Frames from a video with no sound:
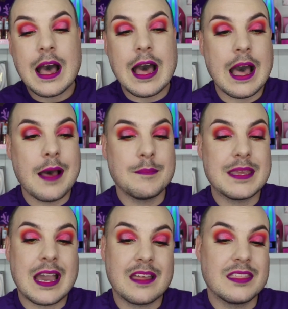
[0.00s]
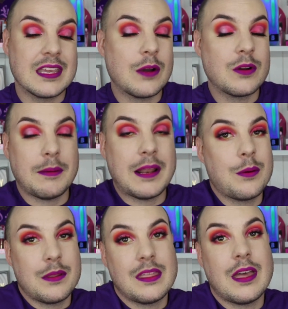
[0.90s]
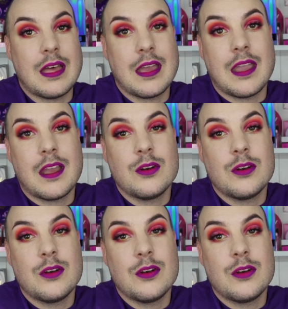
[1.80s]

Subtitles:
But yeah, I think I want to with a